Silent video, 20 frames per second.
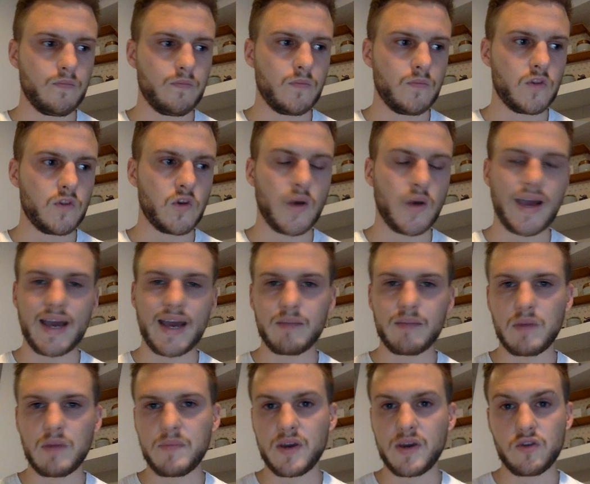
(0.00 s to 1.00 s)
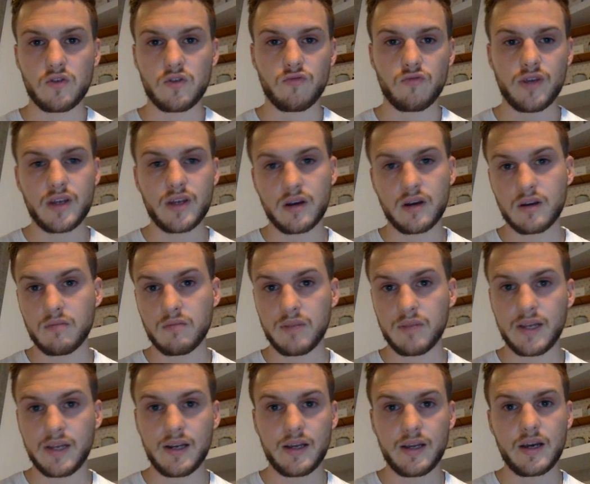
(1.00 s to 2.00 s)
So I had my pictures redone
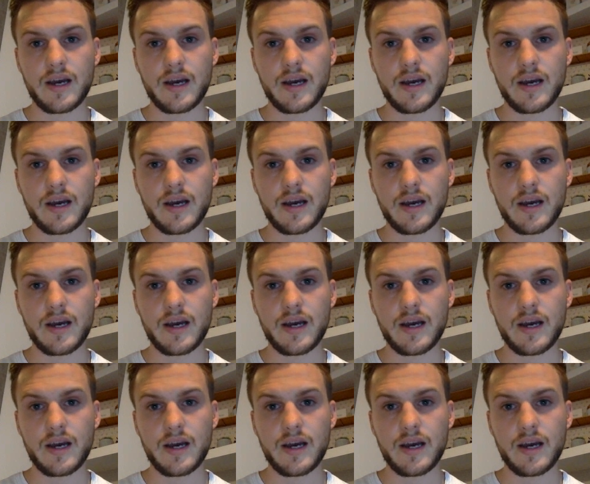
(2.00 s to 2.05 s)
completely.